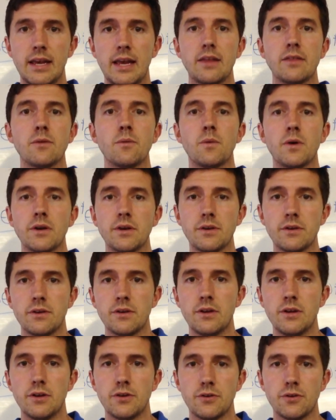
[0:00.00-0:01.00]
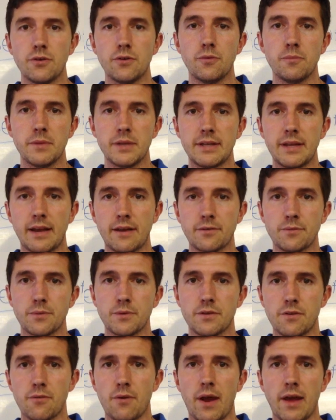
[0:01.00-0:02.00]
and the one to whom the text
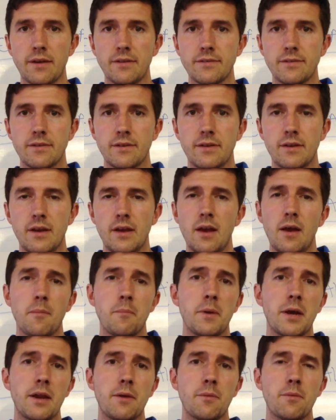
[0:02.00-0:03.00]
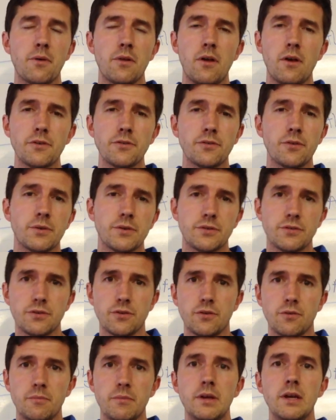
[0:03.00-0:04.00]
was addressed. But it will also
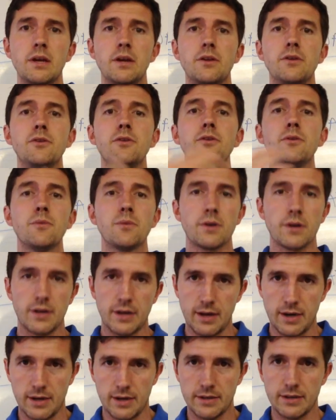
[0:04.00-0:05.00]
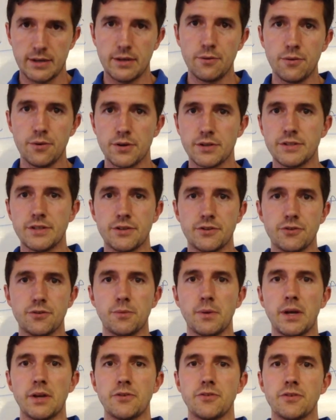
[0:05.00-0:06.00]
assume newer
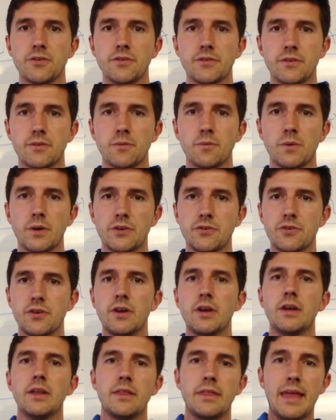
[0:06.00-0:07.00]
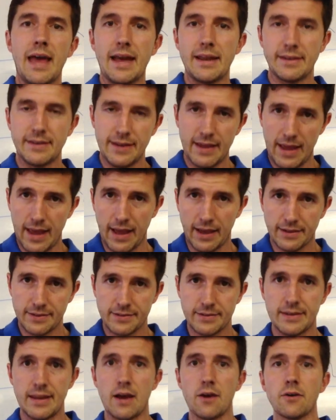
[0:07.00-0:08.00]
situations in which that
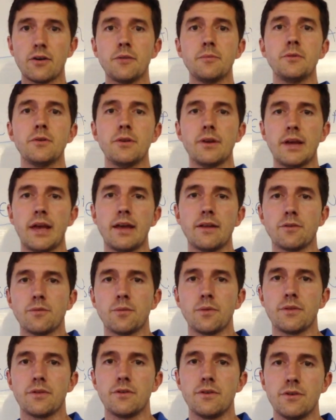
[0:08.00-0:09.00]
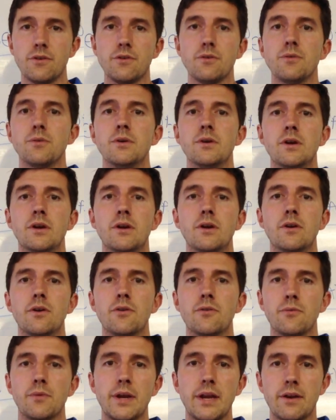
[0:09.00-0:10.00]
text now communicates with new
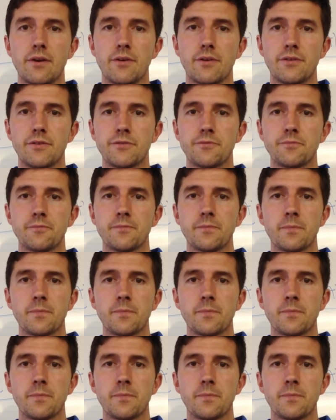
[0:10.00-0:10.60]
readers.